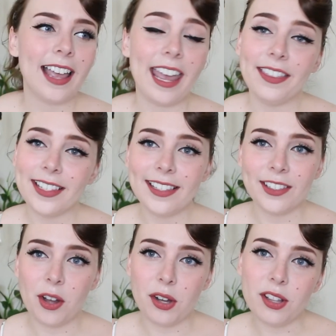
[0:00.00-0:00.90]
And this
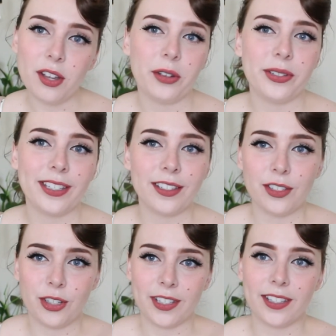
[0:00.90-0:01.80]
isn't all clothes, this
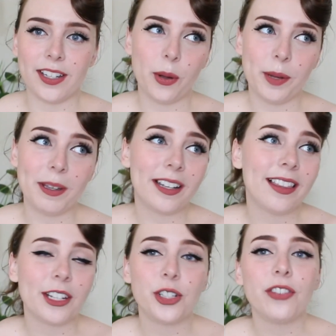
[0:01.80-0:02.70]
is just going to be a
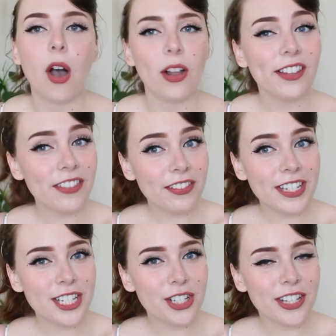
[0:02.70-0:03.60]
collection of all of the
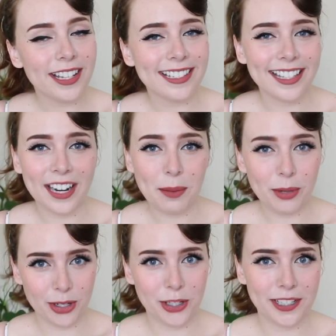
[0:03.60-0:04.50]
vintage things that I
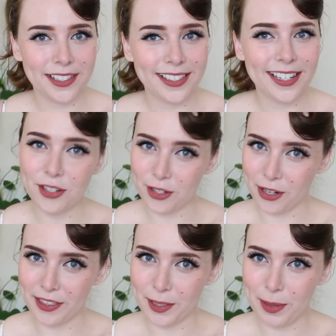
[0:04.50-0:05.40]
purchased
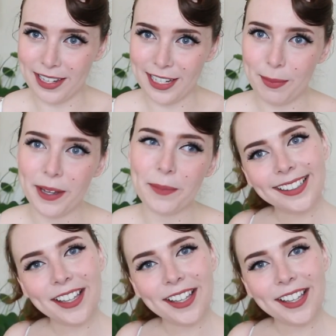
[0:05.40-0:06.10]
during this pandemic.